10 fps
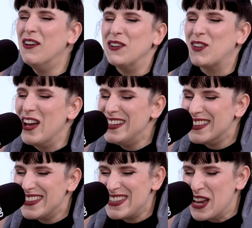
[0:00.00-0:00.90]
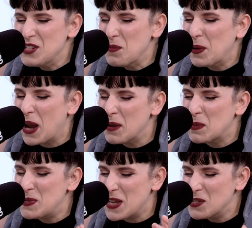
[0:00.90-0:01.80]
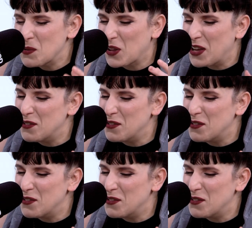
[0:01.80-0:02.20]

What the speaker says: we've gone down this tangent, but I am obsessed with the kind